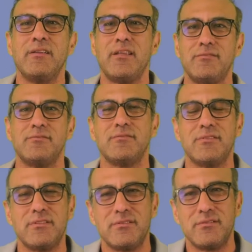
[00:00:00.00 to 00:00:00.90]
Now,
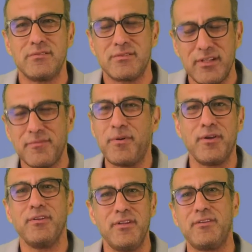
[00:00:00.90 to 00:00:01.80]
this
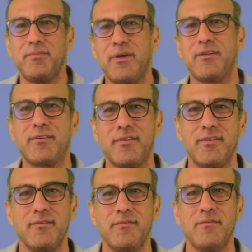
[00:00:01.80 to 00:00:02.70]
part you need to master.